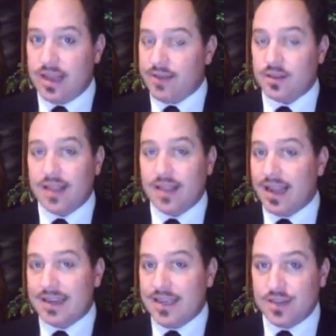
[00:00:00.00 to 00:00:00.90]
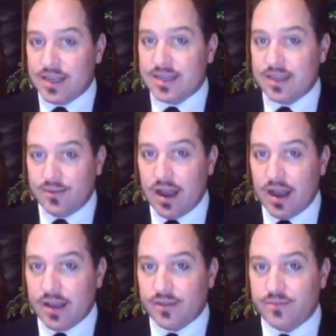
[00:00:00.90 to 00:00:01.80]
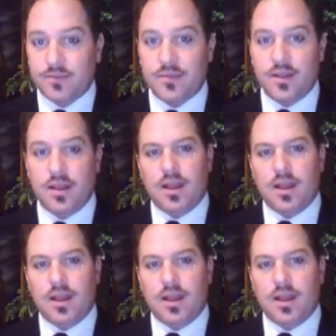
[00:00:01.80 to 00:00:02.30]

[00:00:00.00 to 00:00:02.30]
27th, 1965.